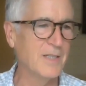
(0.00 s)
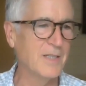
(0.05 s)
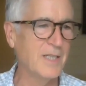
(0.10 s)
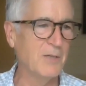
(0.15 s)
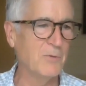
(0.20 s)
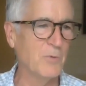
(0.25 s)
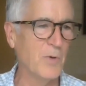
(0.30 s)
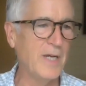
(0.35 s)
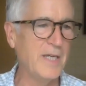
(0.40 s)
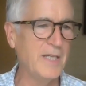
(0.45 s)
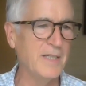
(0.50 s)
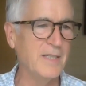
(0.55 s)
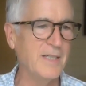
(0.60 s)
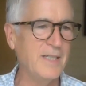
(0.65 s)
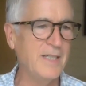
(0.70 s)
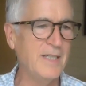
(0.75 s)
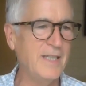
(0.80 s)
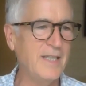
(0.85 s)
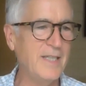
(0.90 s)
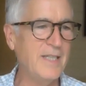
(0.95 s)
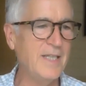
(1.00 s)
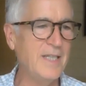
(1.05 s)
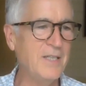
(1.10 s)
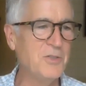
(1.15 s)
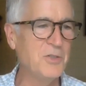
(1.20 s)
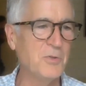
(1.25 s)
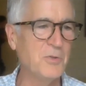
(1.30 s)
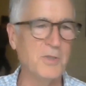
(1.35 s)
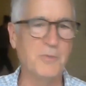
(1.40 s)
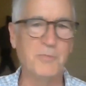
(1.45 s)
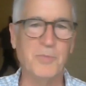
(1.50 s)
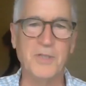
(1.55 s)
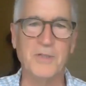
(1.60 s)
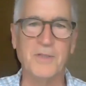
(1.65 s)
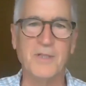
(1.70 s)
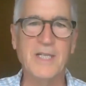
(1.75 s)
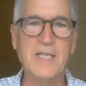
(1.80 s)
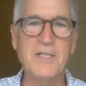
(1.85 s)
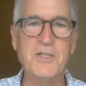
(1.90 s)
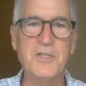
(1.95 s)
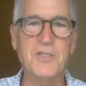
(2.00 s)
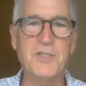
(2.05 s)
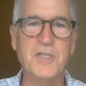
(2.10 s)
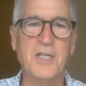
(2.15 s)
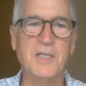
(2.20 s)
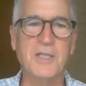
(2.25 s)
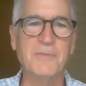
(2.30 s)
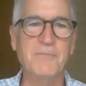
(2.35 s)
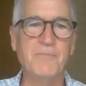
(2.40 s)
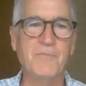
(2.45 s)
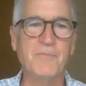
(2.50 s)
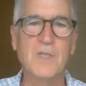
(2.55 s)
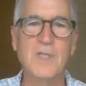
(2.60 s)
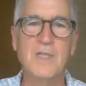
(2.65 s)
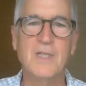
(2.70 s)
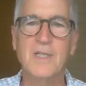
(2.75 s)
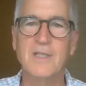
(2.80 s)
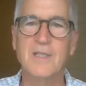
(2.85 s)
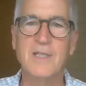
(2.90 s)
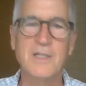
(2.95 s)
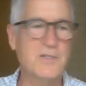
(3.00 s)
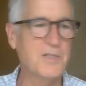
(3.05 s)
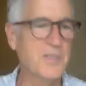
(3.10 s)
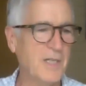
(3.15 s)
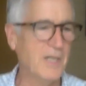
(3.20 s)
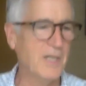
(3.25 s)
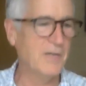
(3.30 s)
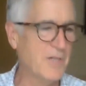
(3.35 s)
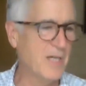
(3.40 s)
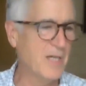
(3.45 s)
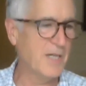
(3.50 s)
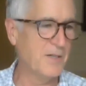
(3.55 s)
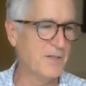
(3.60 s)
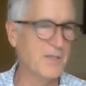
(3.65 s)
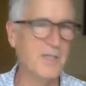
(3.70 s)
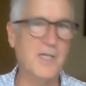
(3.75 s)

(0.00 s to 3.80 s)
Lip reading: get right into it. But let's see, I've got a